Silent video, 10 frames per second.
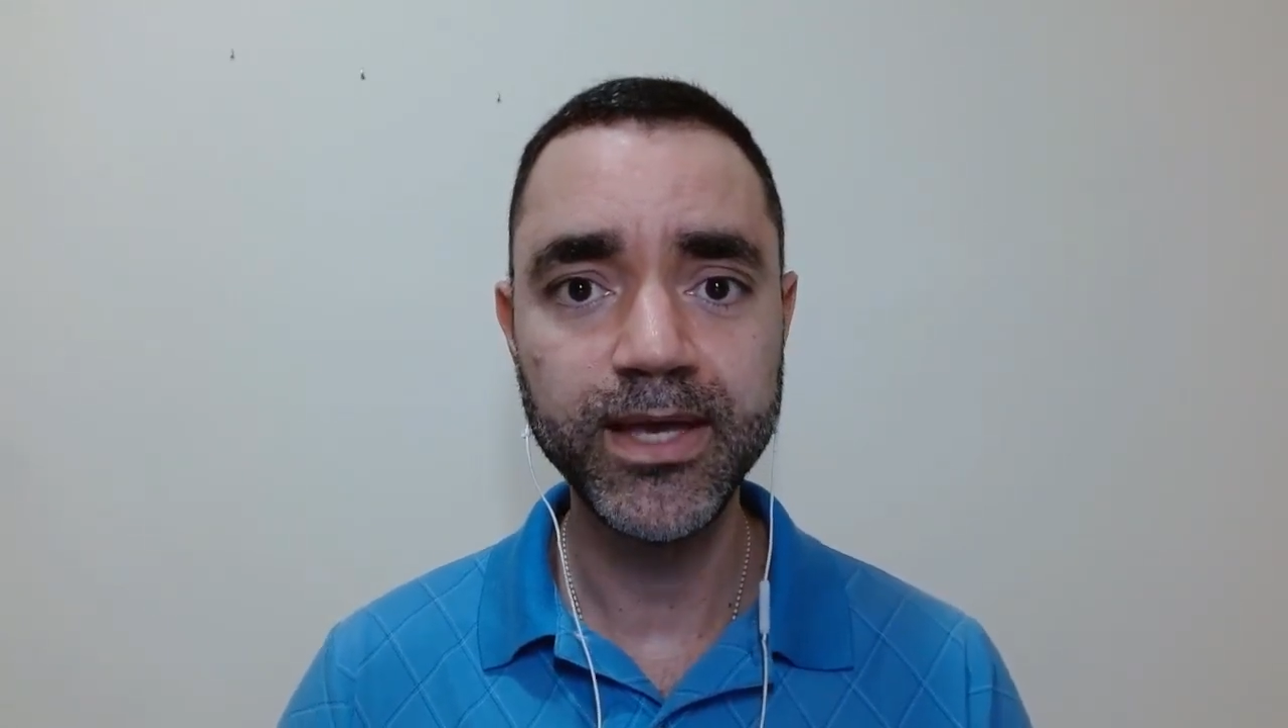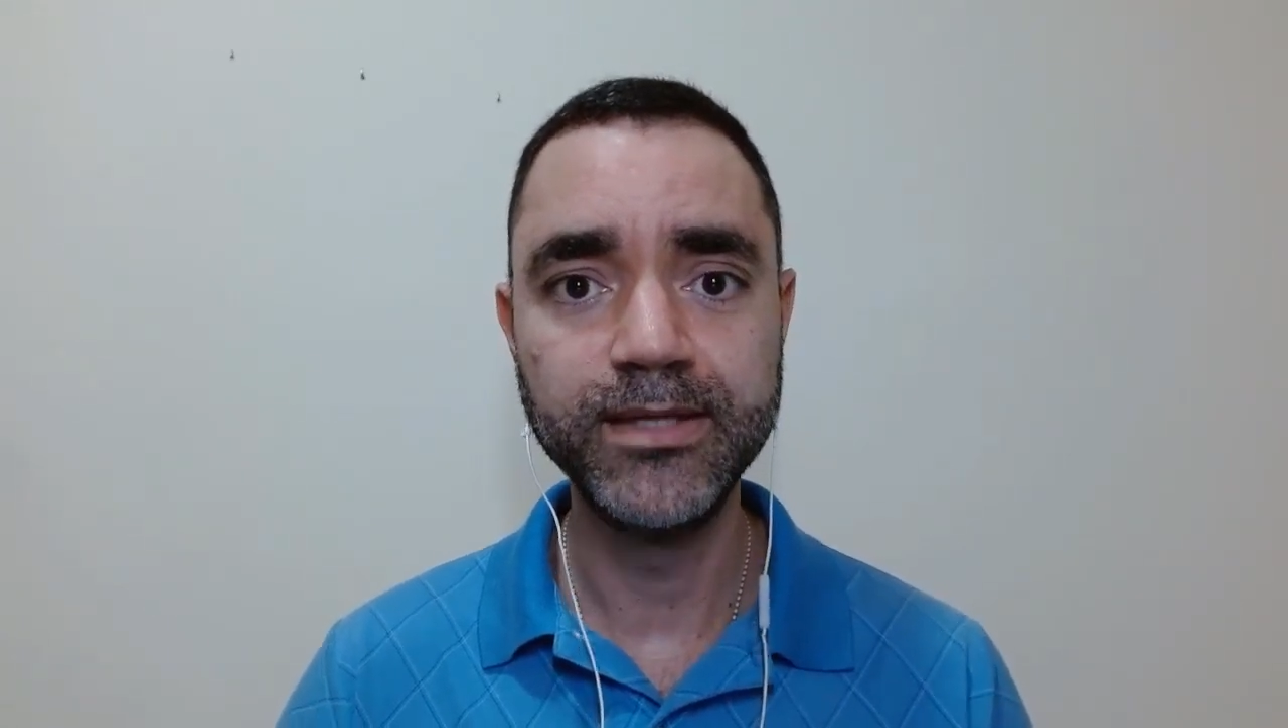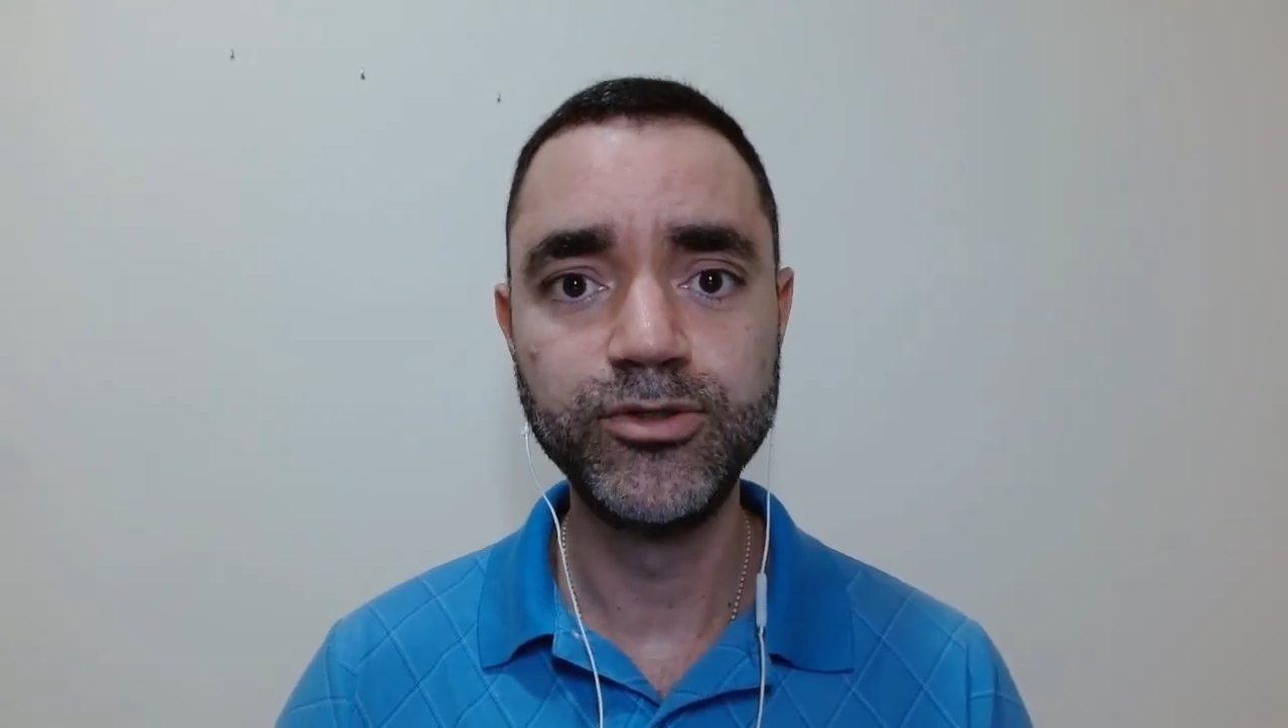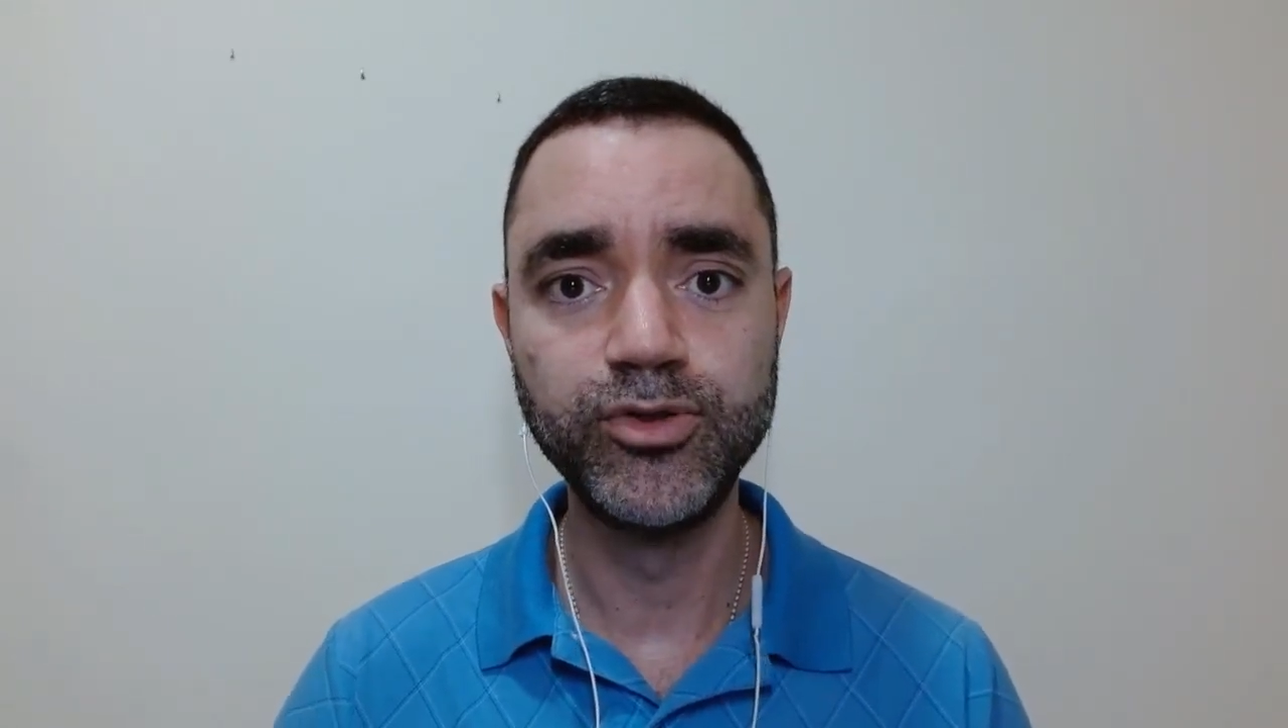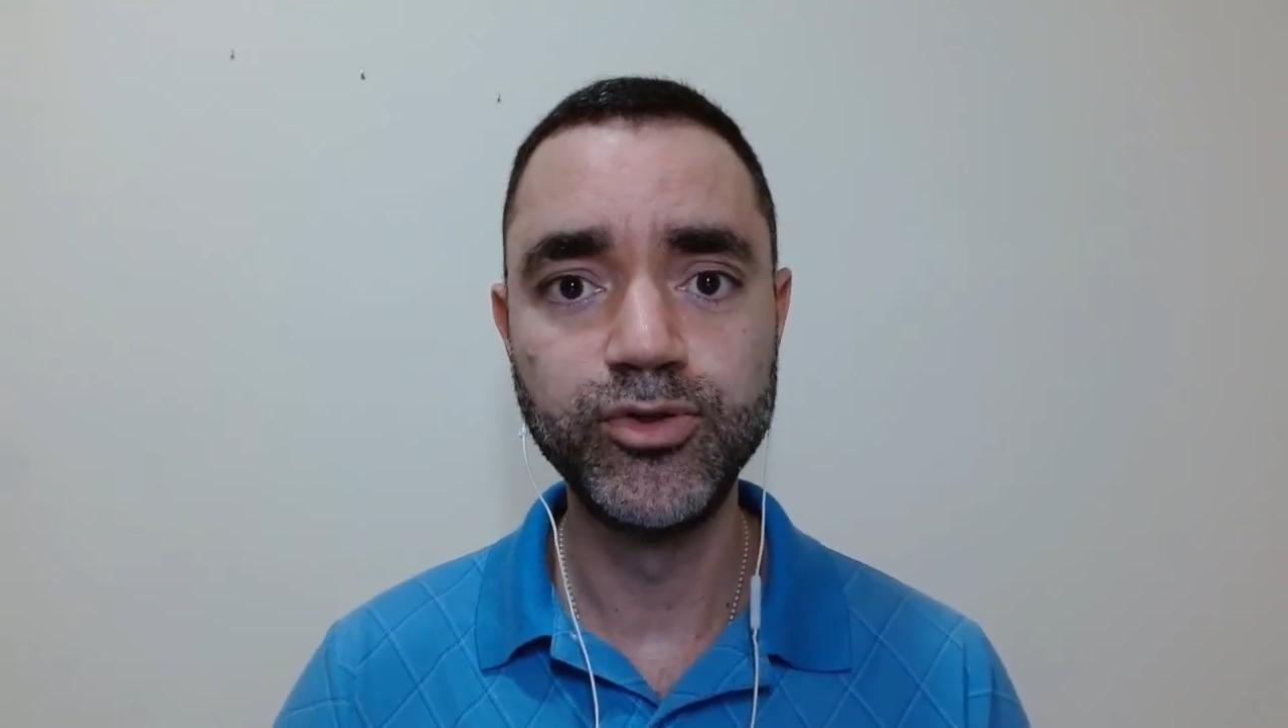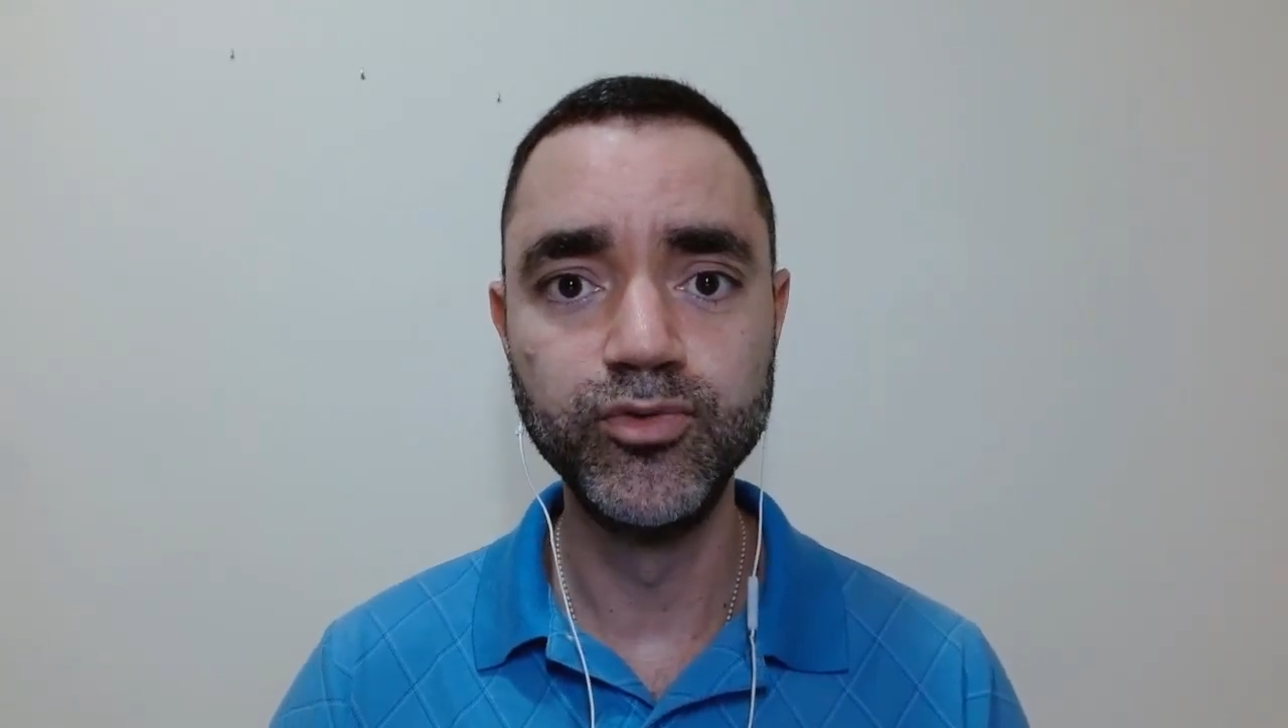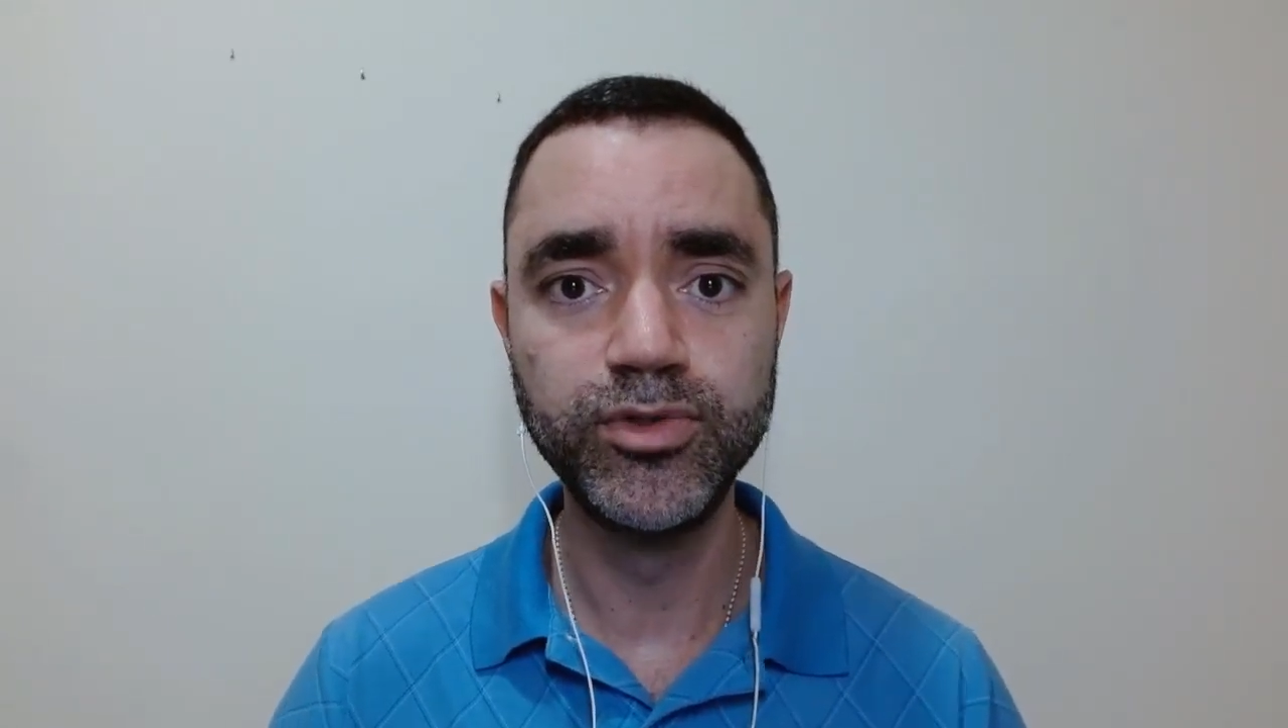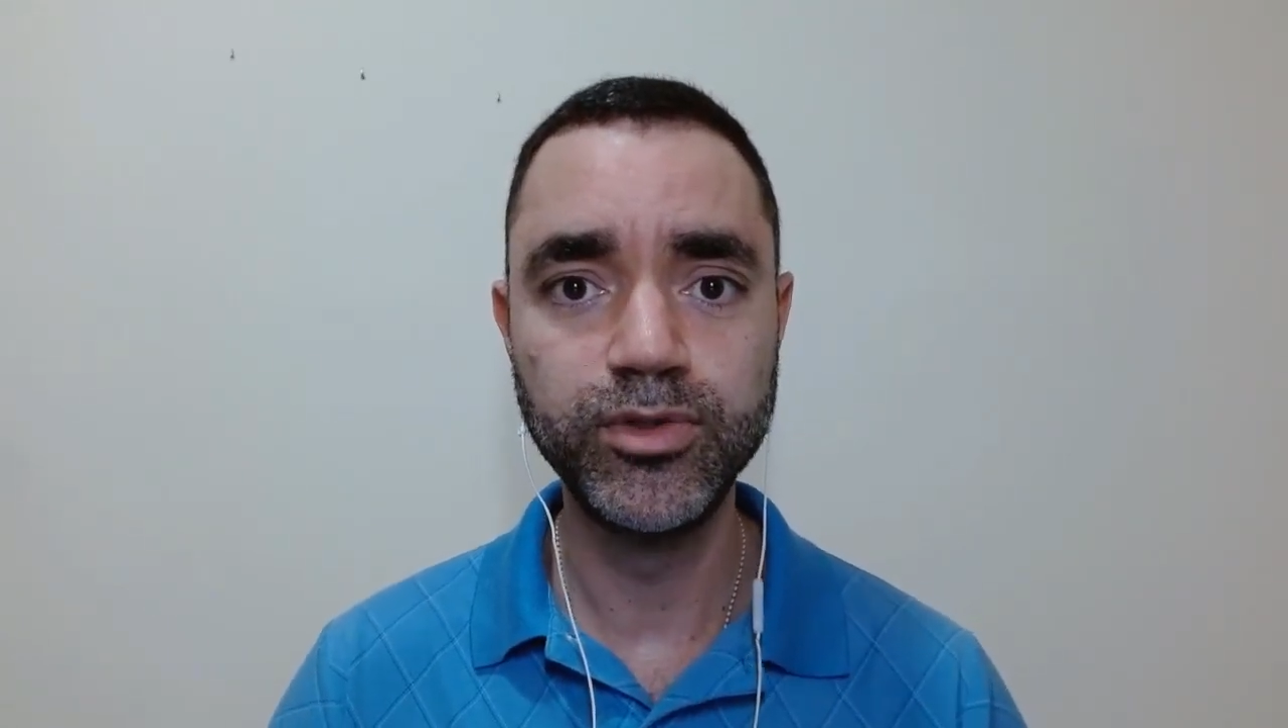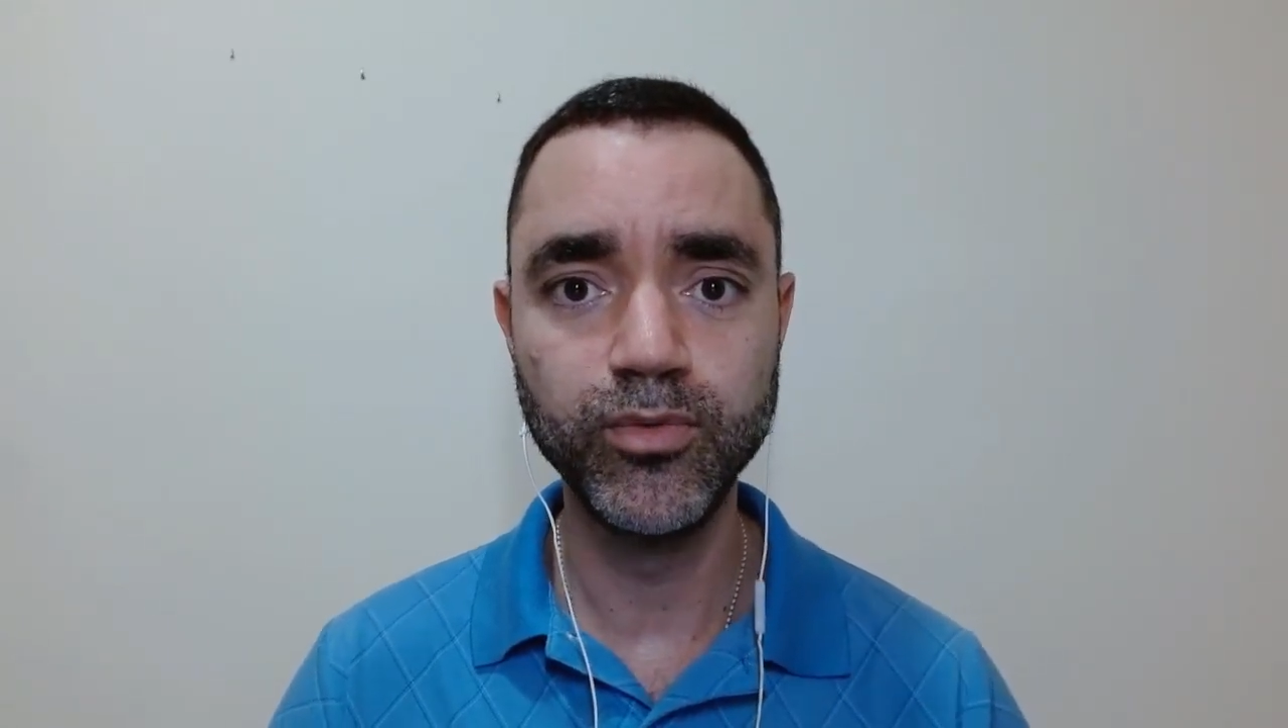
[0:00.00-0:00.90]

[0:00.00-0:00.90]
and choose